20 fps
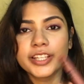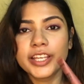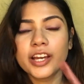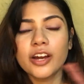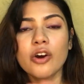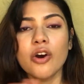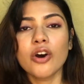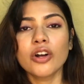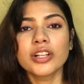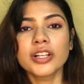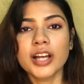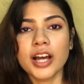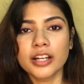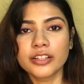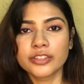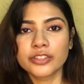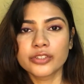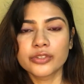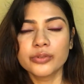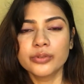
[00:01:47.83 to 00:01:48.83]
They are all
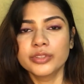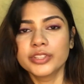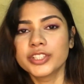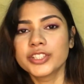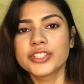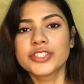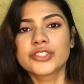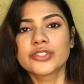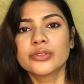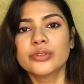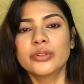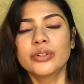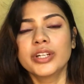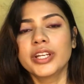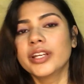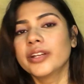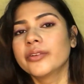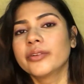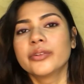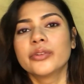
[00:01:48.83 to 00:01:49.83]
color coded, so
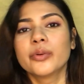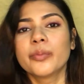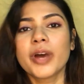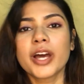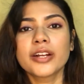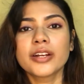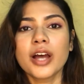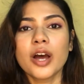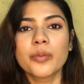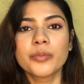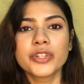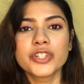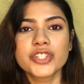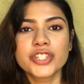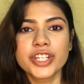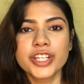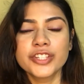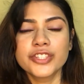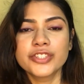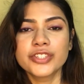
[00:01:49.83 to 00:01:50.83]
no matter how many
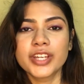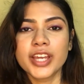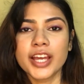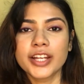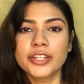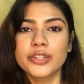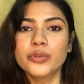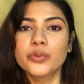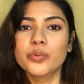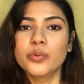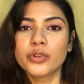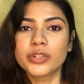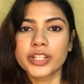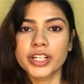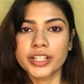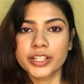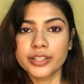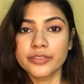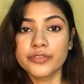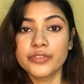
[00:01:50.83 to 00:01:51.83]
shades you get, you won't
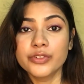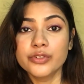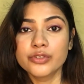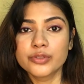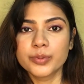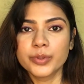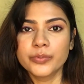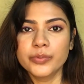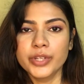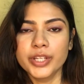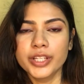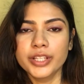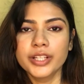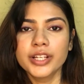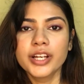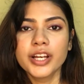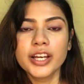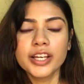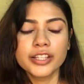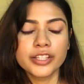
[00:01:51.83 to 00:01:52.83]
get confused between
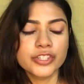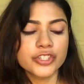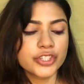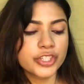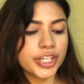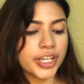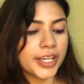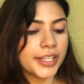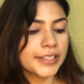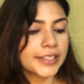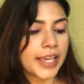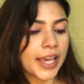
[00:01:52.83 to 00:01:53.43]
the shades.